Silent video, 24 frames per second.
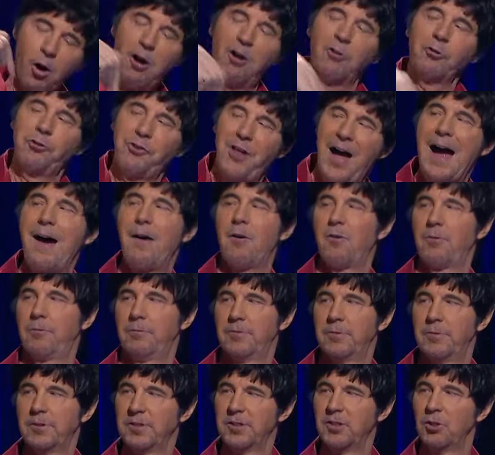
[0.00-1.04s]
got down.
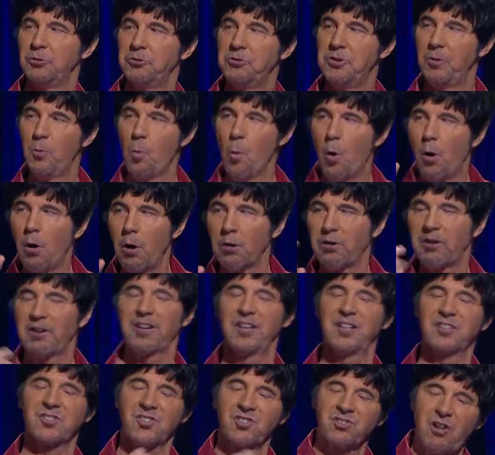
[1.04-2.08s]
The water
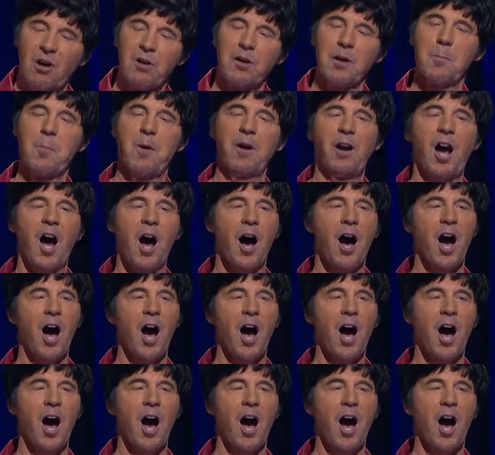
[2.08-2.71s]
gets stuck in my.